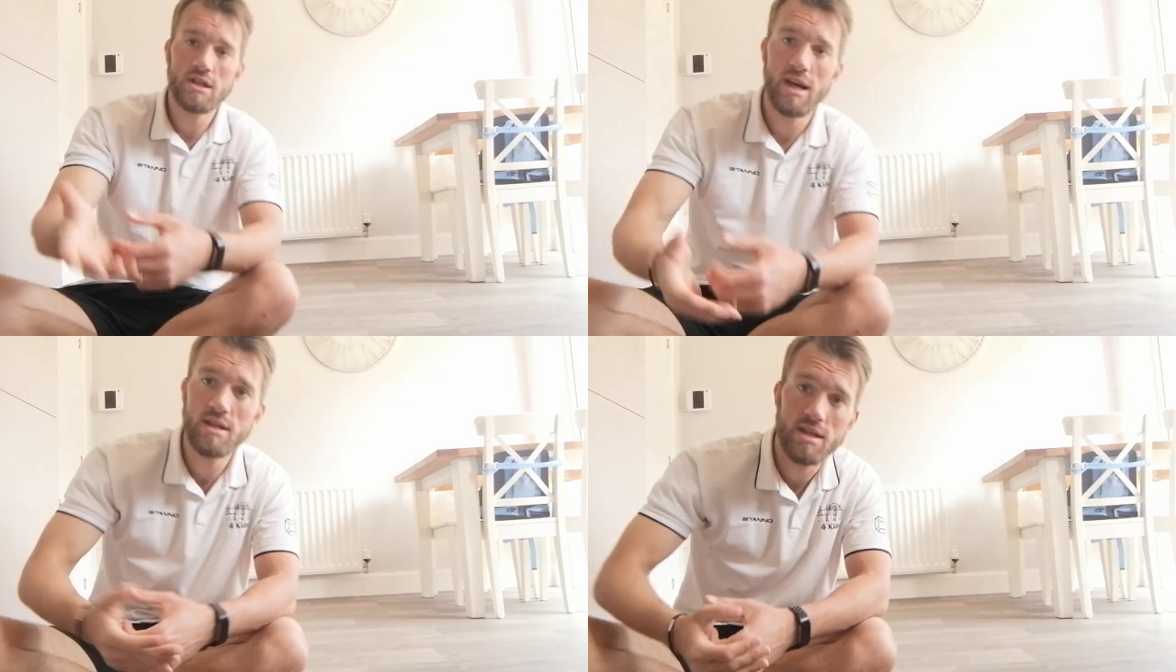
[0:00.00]

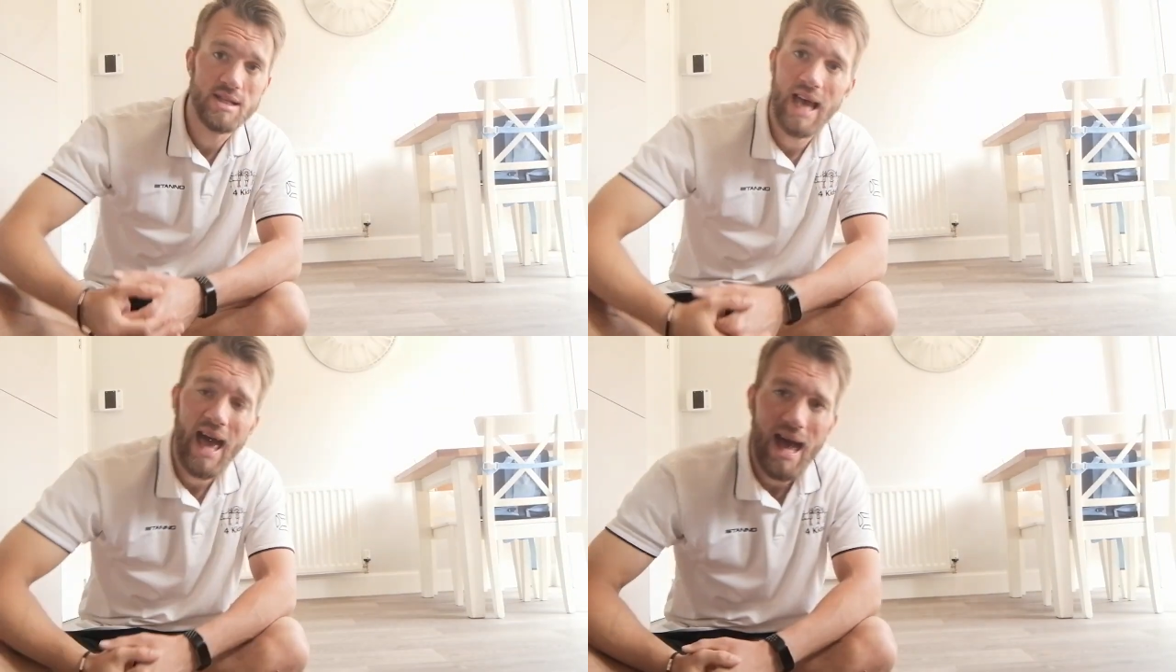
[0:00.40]
just said
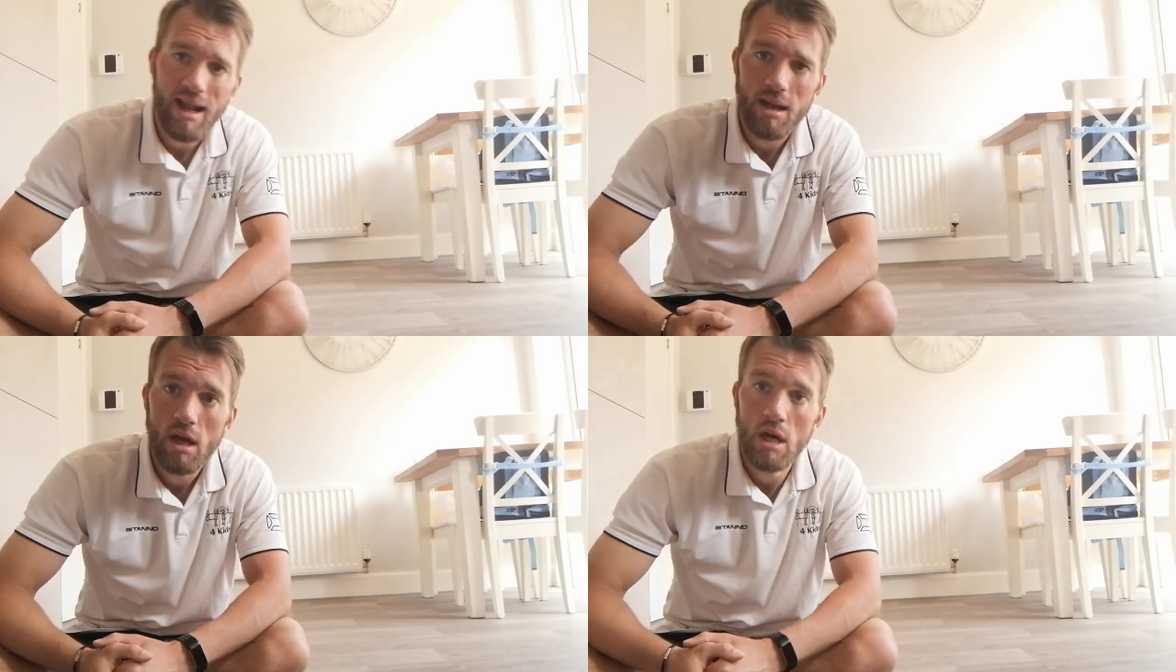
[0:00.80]
to
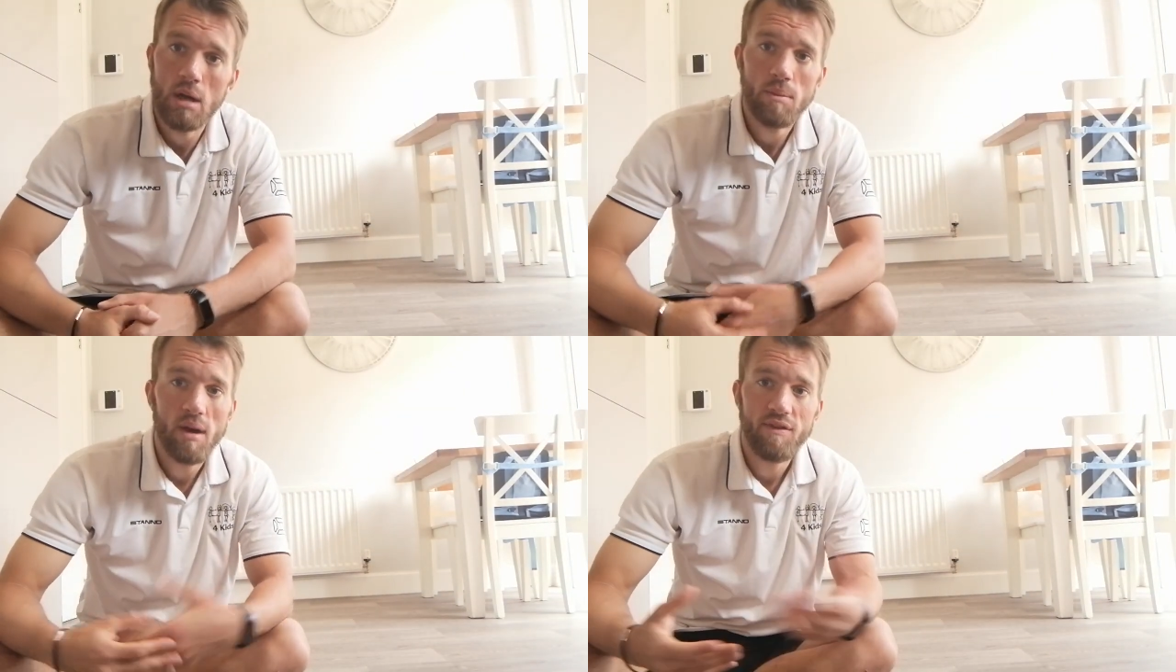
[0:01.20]
10,
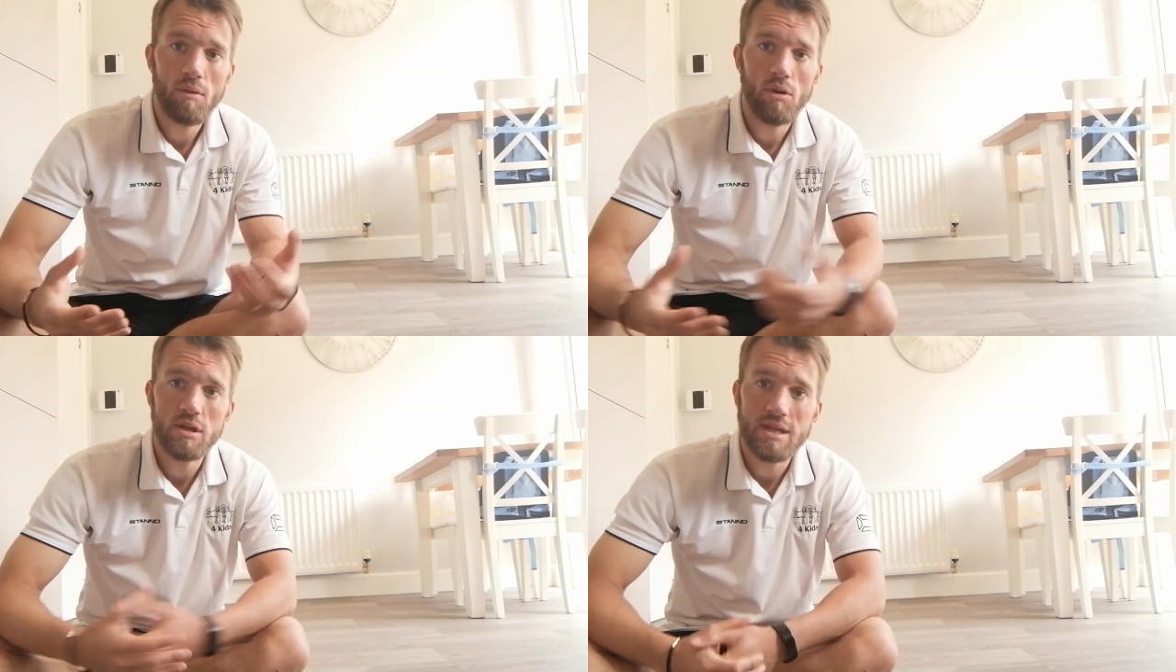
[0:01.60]
but if
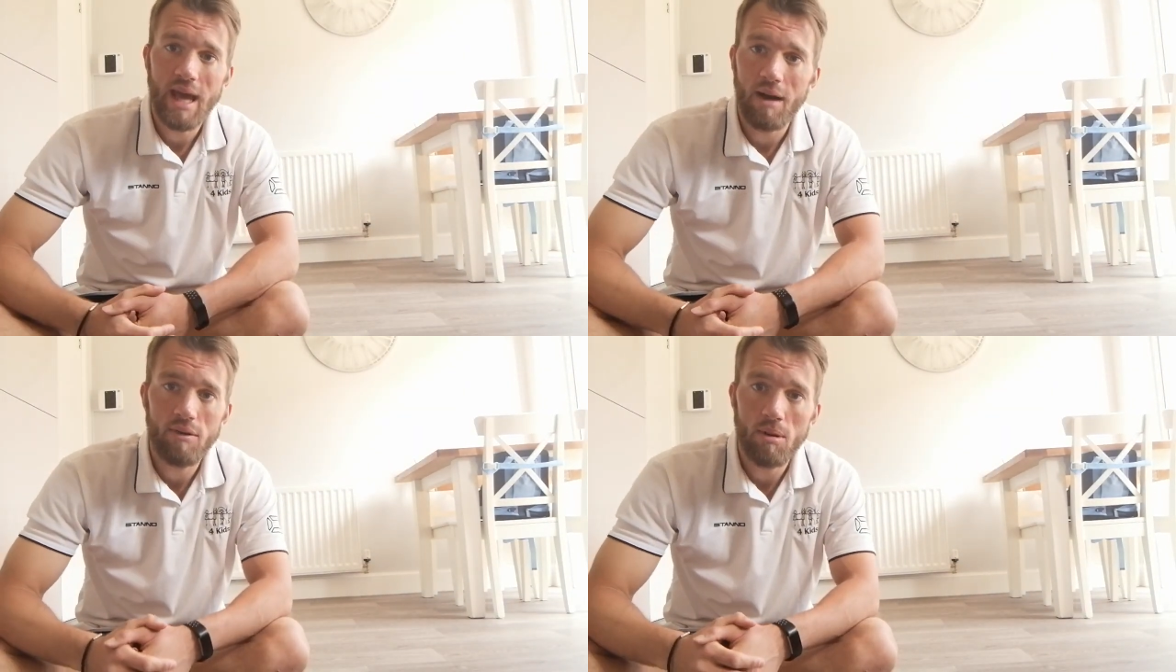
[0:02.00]
you wanted to
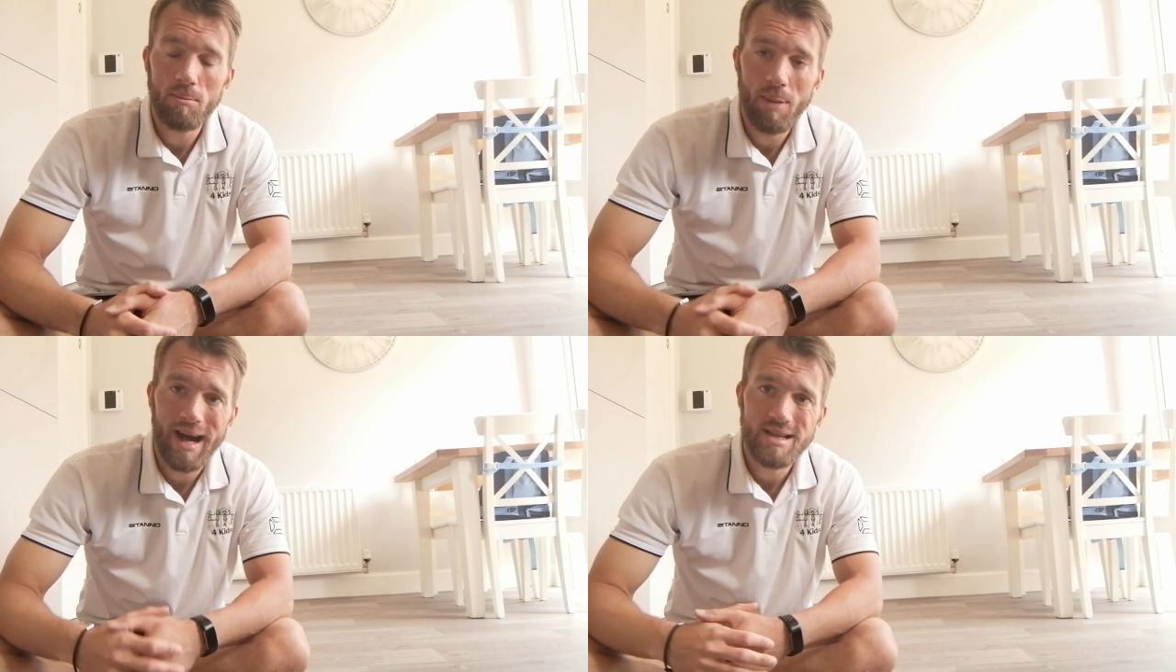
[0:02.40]
carry
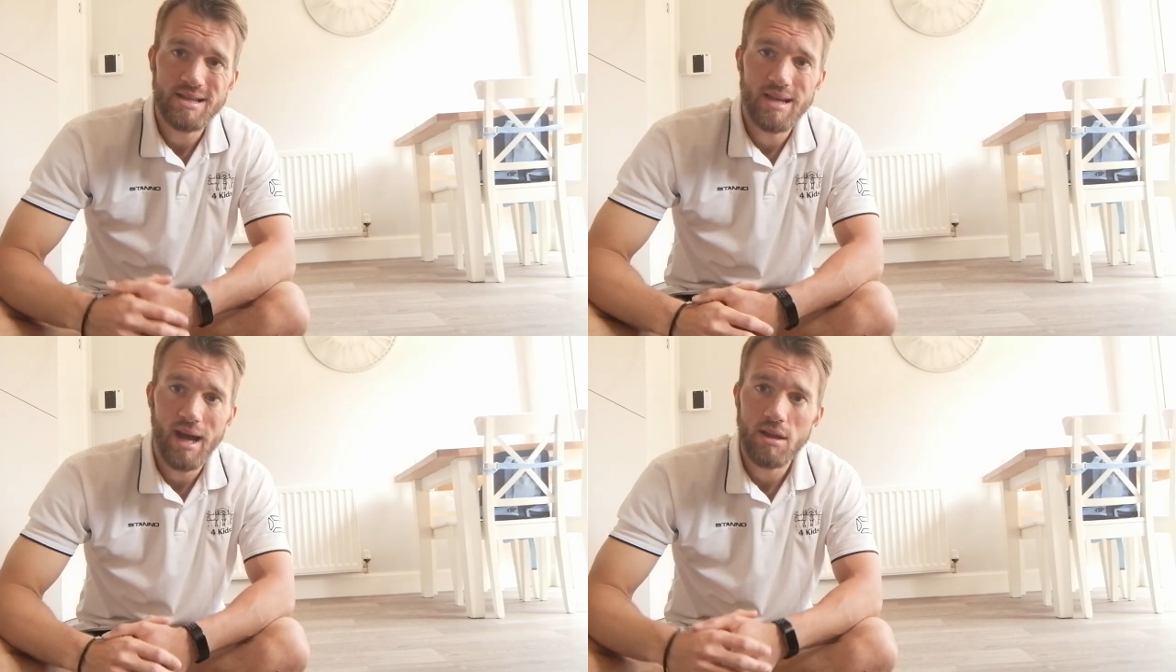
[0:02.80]
on
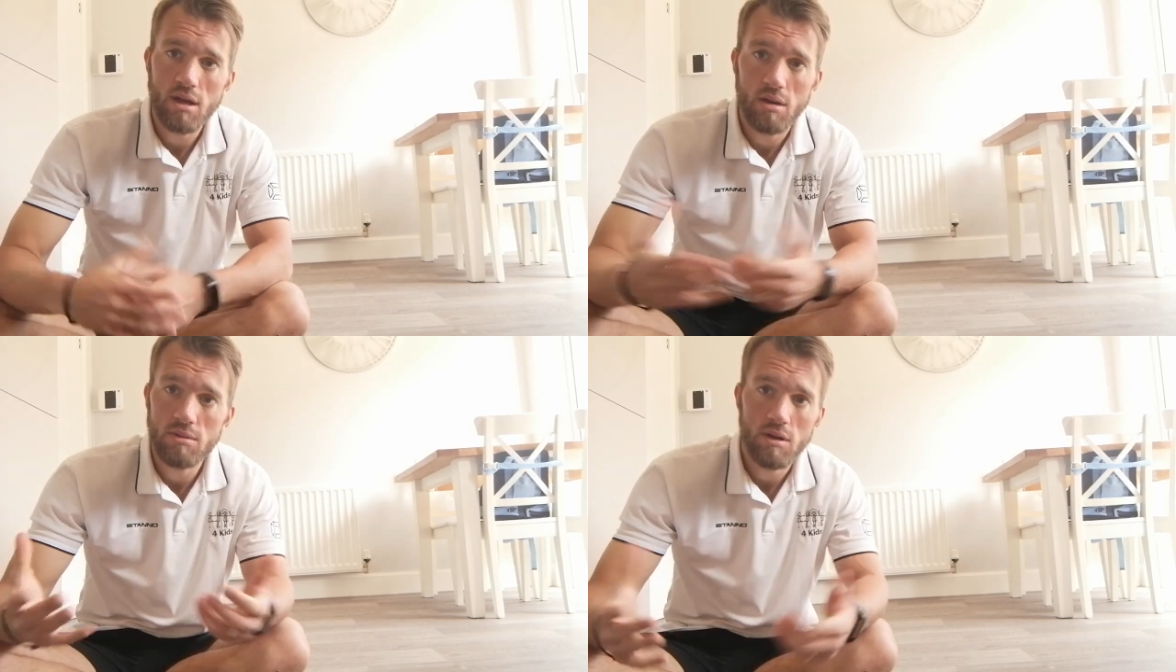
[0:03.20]
past 10,
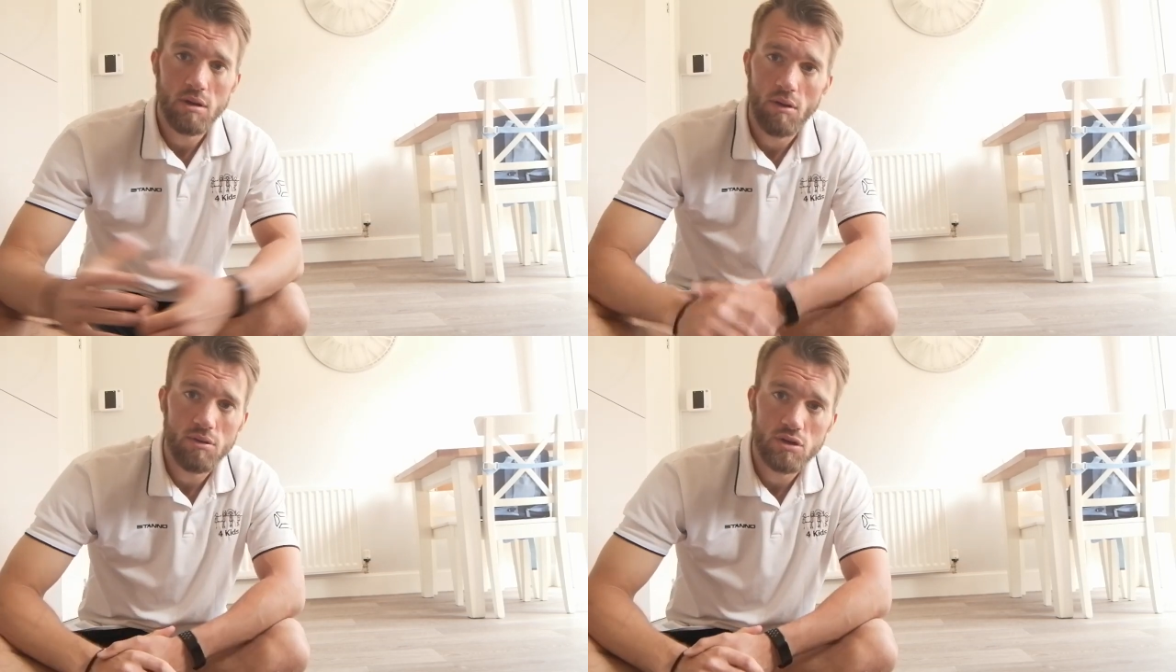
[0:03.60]
you can do
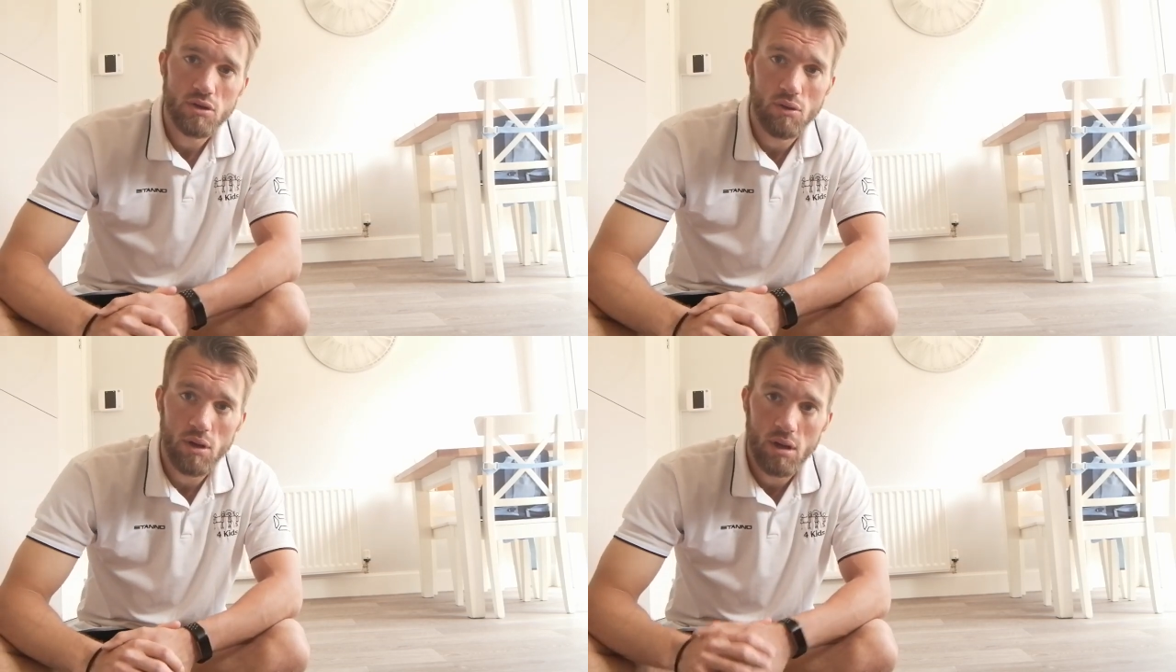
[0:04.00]
your own score.